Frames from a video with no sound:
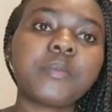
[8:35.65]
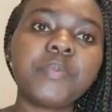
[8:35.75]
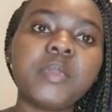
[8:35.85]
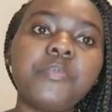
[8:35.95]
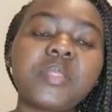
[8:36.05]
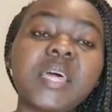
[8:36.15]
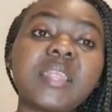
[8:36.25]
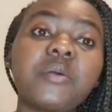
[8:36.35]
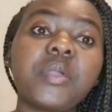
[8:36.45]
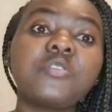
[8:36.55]
people that
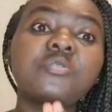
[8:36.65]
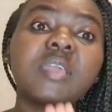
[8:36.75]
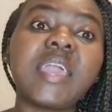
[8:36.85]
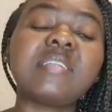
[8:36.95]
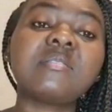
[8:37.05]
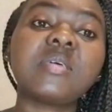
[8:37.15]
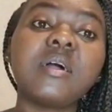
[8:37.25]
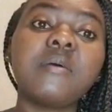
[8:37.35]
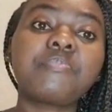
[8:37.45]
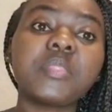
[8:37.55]
are going to get
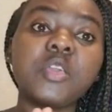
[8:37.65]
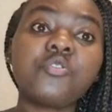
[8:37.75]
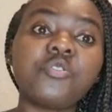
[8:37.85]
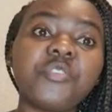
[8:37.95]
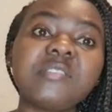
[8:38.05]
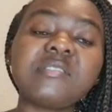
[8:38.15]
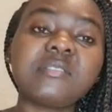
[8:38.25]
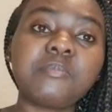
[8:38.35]
the university